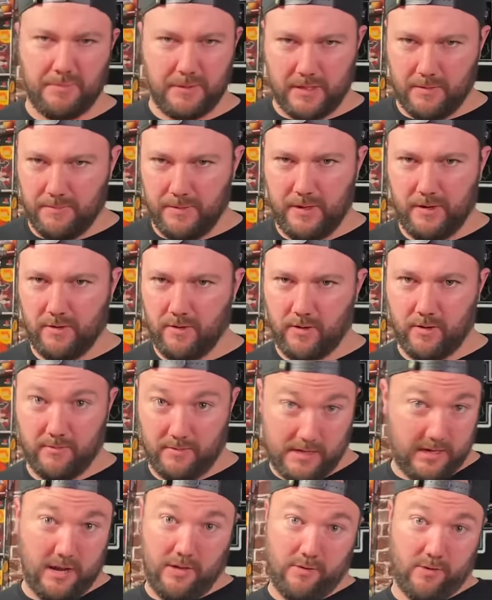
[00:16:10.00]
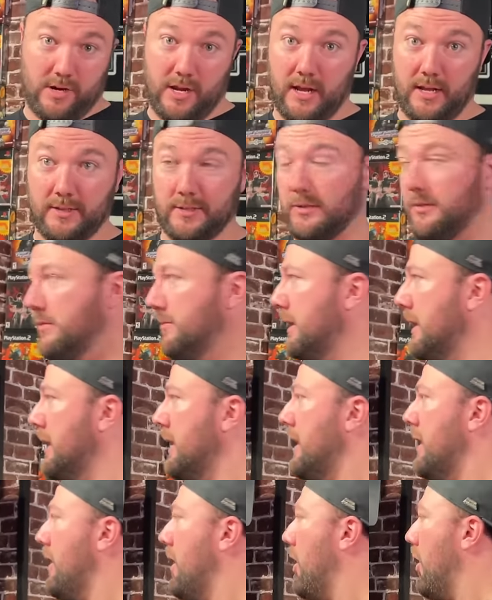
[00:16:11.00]
a computer, another console,
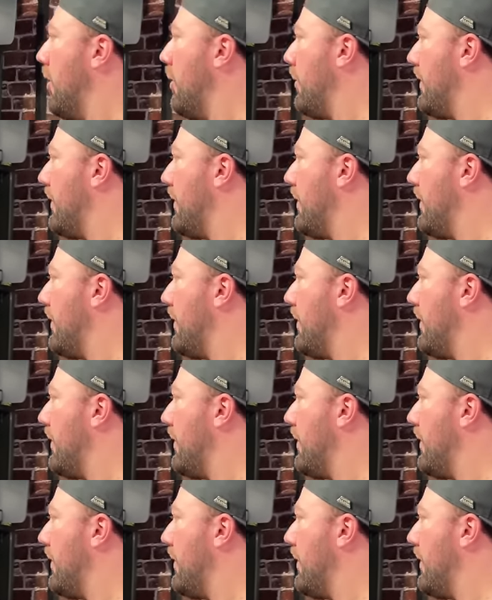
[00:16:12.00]
or